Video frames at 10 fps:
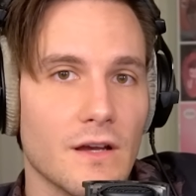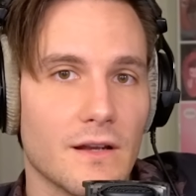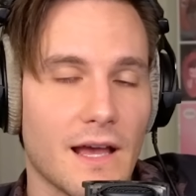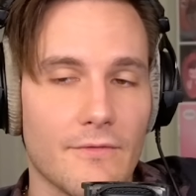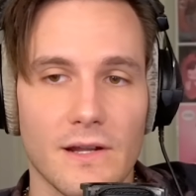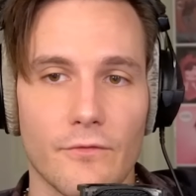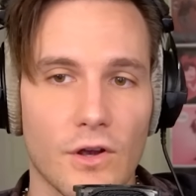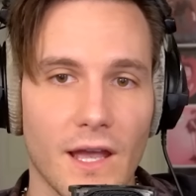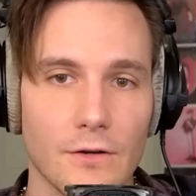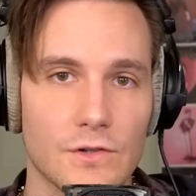and I have an
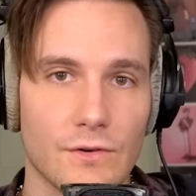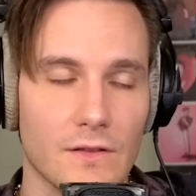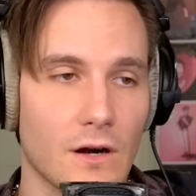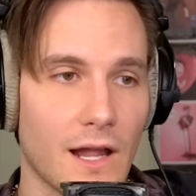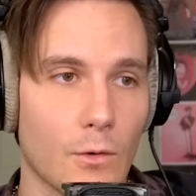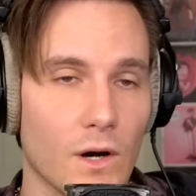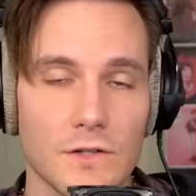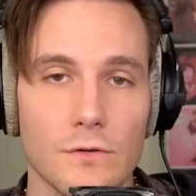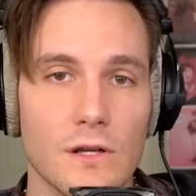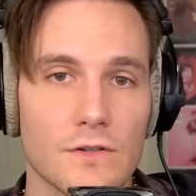avocado tree that are like what,
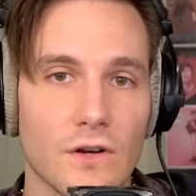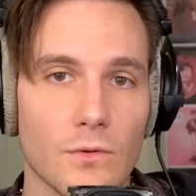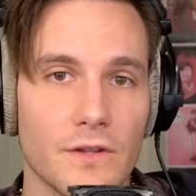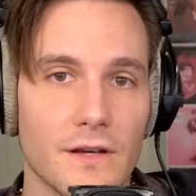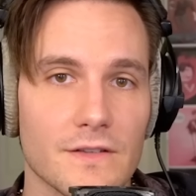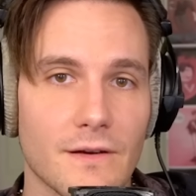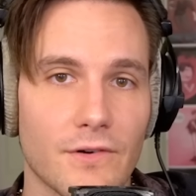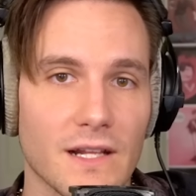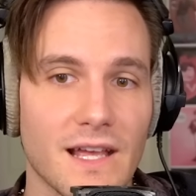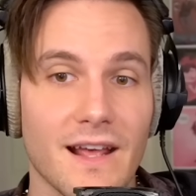2 years old,
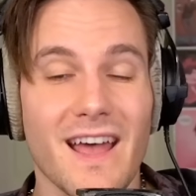something like that.